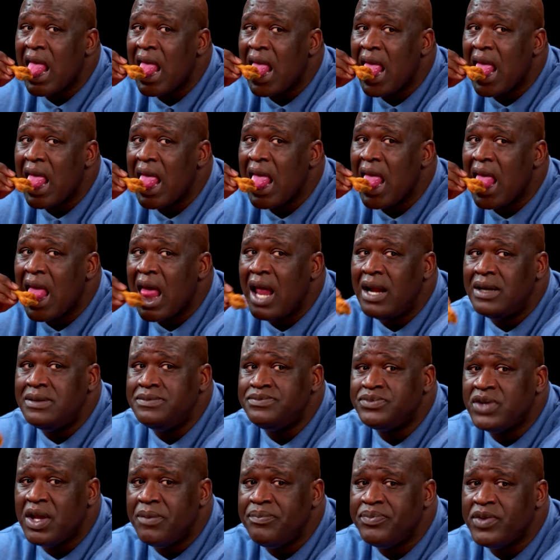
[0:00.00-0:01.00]
heat, to
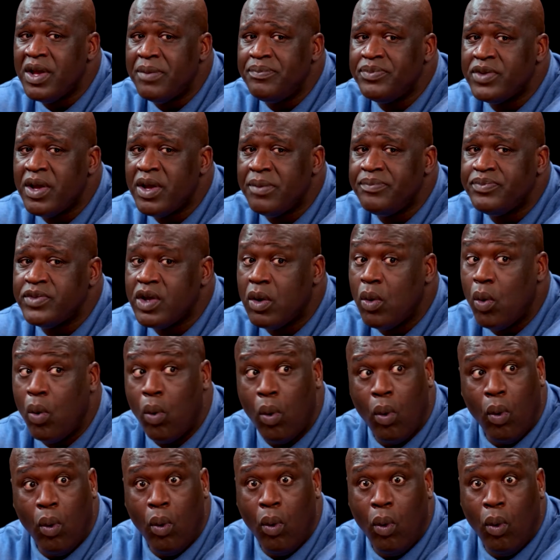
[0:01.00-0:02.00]
cold, to spice,
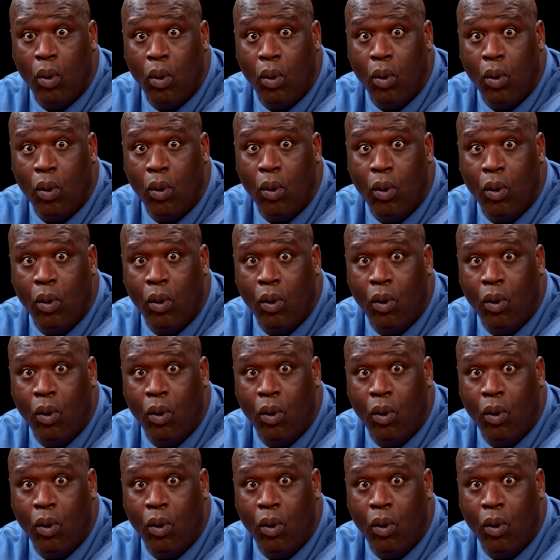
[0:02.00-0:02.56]
and so on.